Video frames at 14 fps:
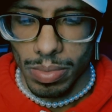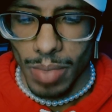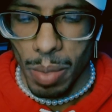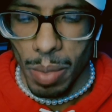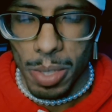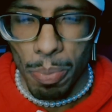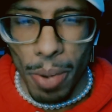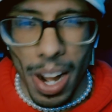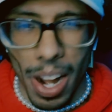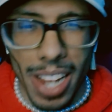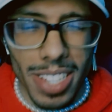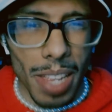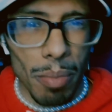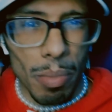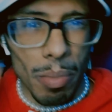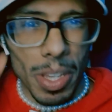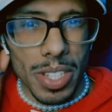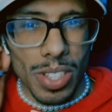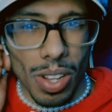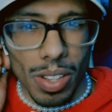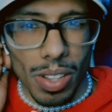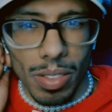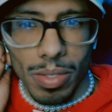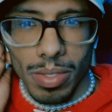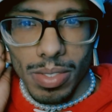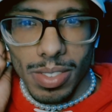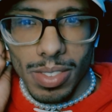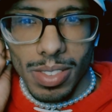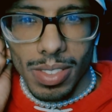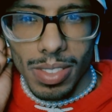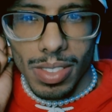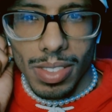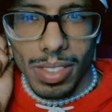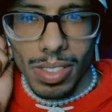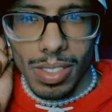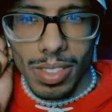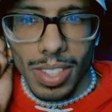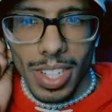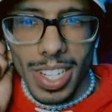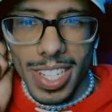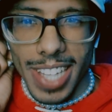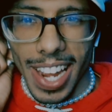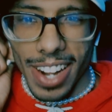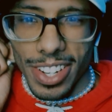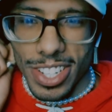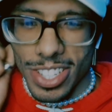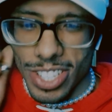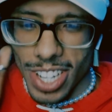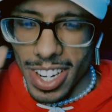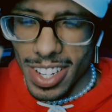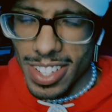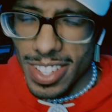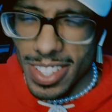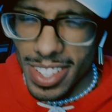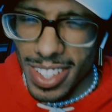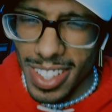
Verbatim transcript: I'm surprised, like, Miss. All... Did his hair just change?